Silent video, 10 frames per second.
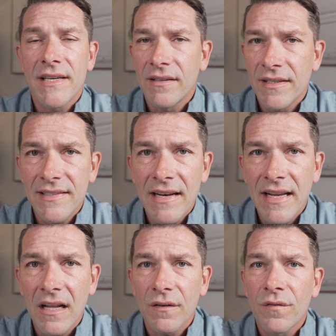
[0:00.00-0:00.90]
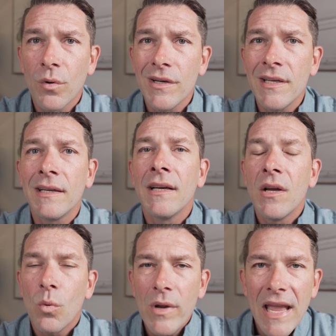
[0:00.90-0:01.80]
Here in the state of California,
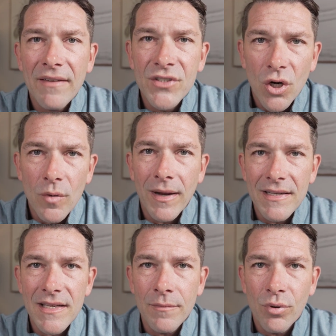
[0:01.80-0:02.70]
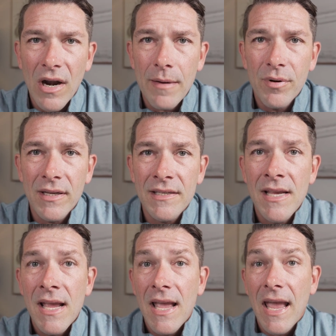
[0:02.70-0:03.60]
we have termites in properties,
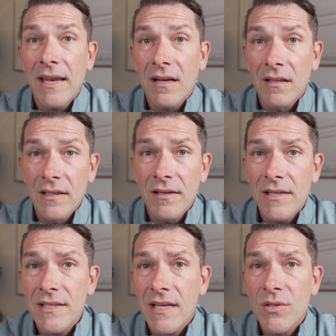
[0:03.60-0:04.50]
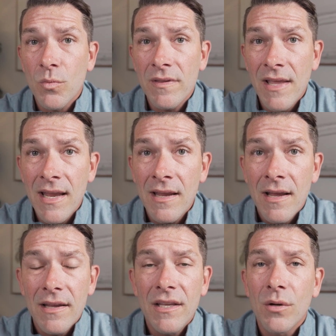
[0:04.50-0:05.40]
and a clearance is when they,
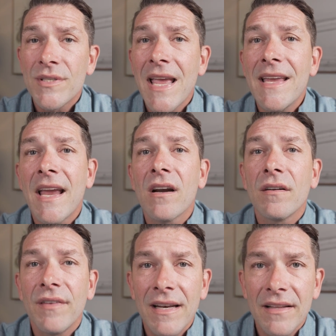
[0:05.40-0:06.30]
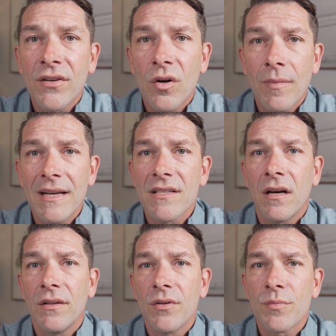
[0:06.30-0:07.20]
you know, take care of any termites
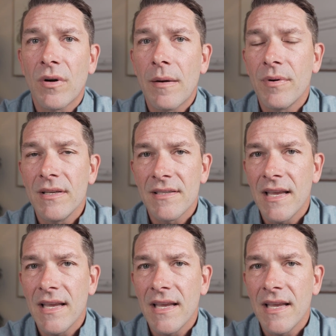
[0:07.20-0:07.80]
on those properties.